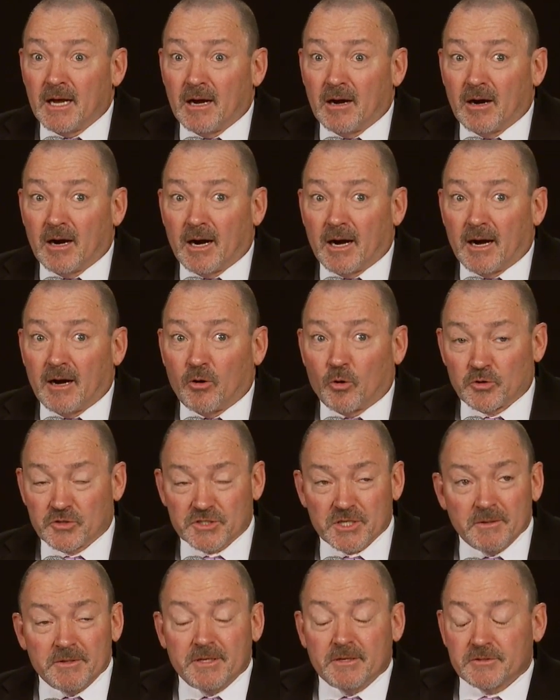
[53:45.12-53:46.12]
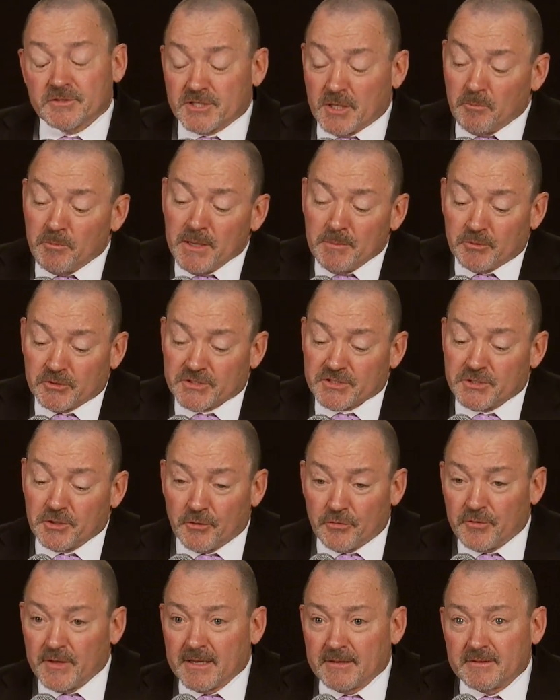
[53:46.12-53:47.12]
or some people still
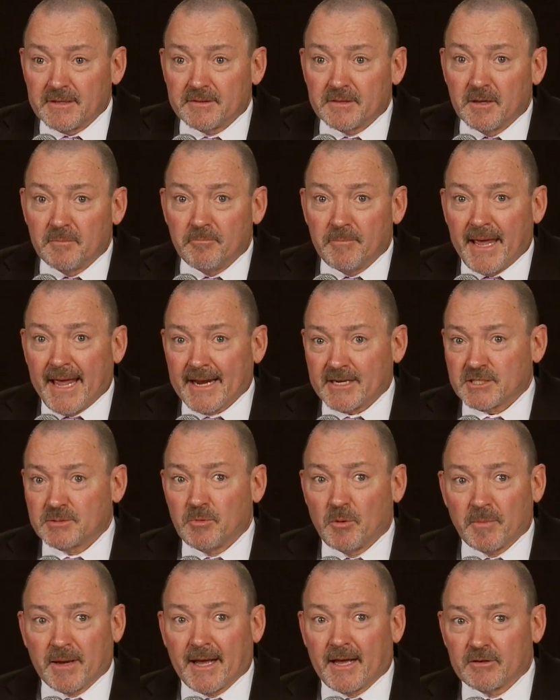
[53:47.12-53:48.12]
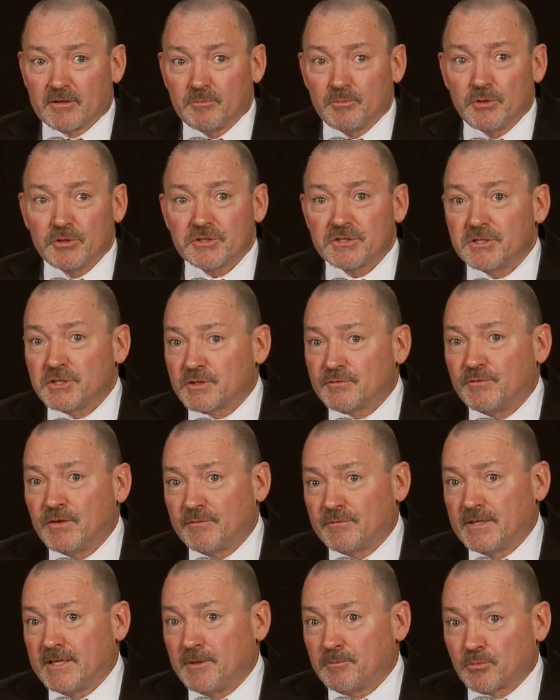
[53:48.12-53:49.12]
think that the maximum contribution is
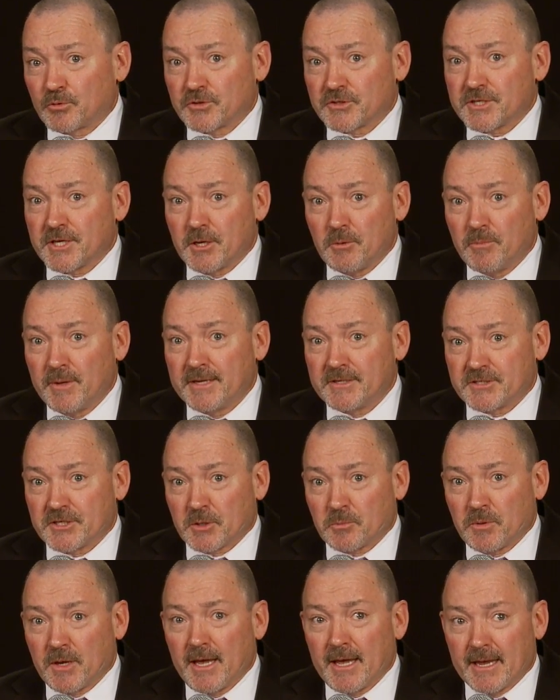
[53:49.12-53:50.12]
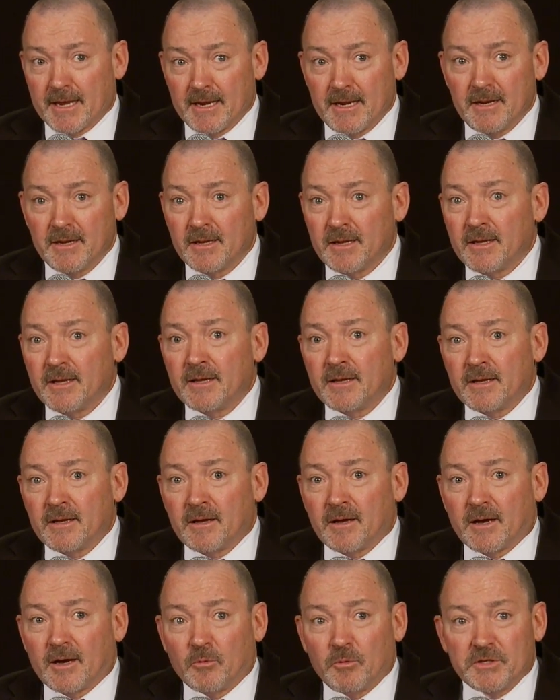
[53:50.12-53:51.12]
15% of basic pay.
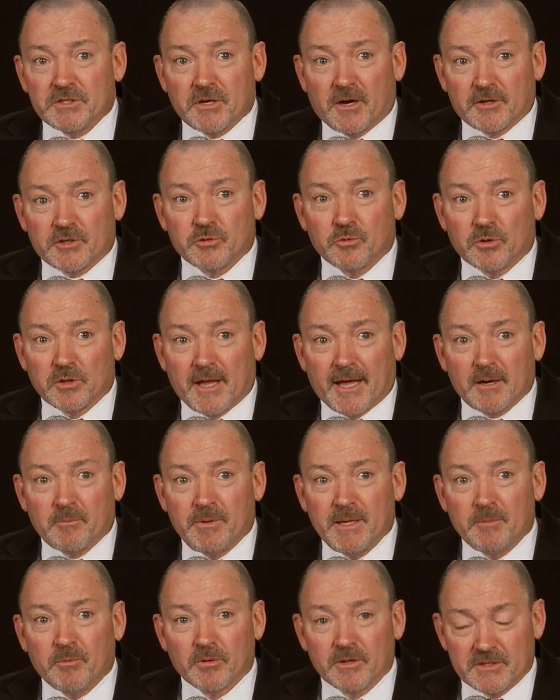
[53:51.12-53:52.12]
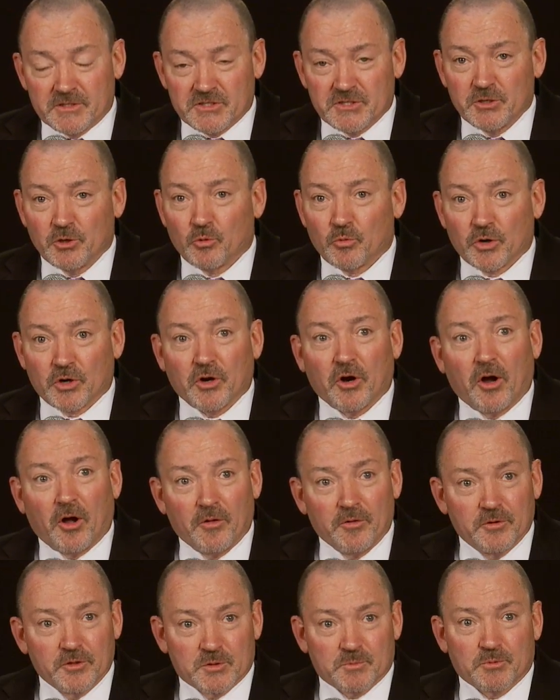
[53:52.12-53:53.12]
We talk to a lot of people that still recall
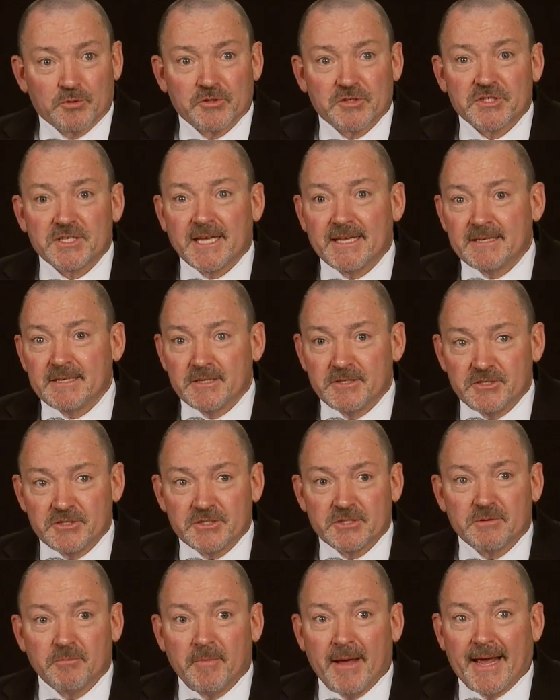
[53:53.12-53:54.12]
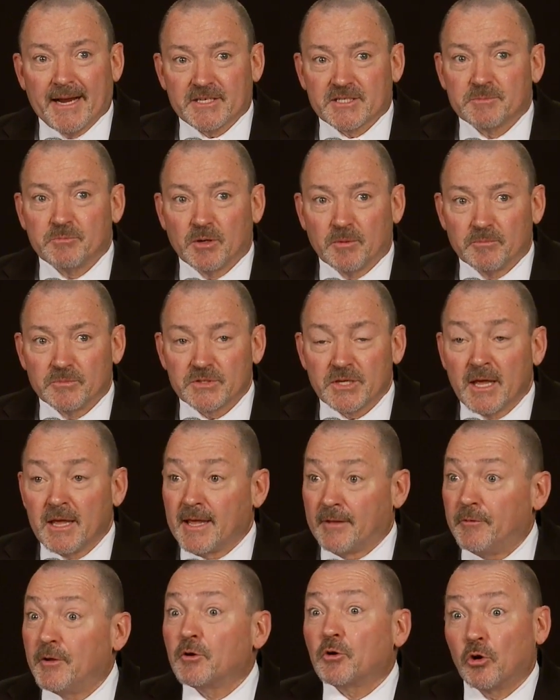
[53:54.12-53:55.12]
those percentage maximums,
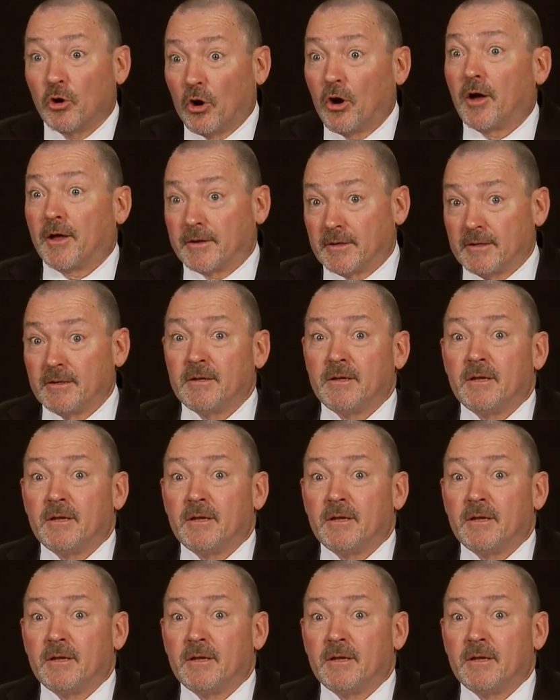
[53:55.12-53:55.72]
and they're gone.